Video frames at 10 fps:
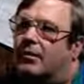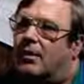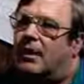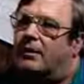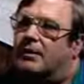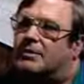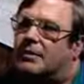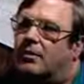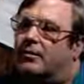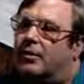Right, these are the
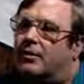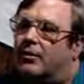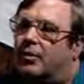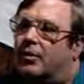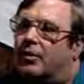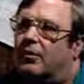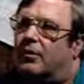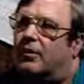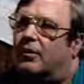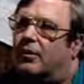only drugs approved. They're
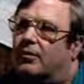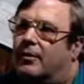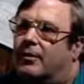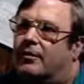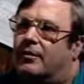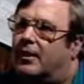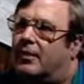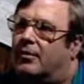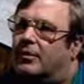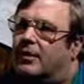the only treatments
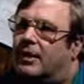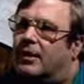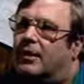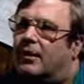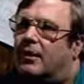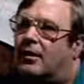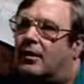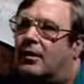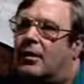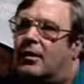available today.
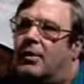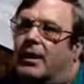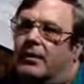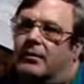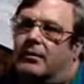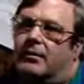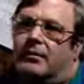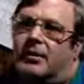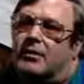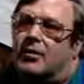But
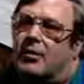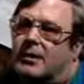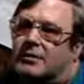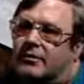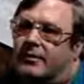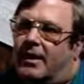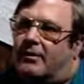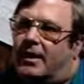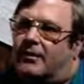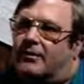nobody
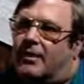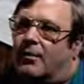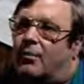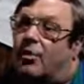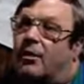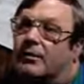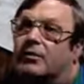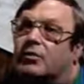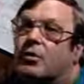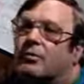survived AIDS that I'm aware of,
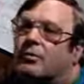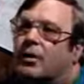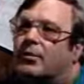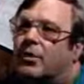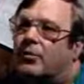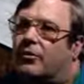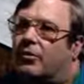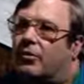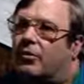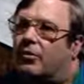short of one person
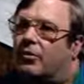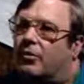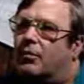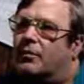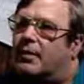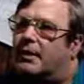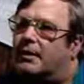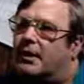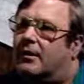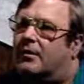who
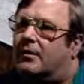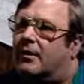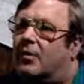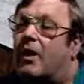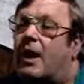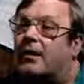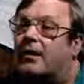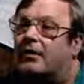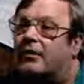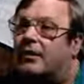spontaneously,
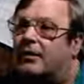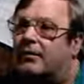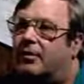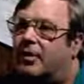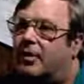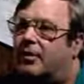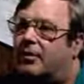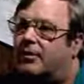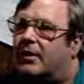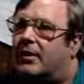miraculously cured
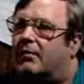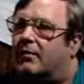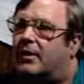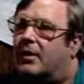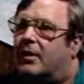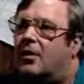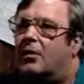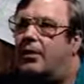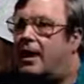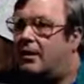himself without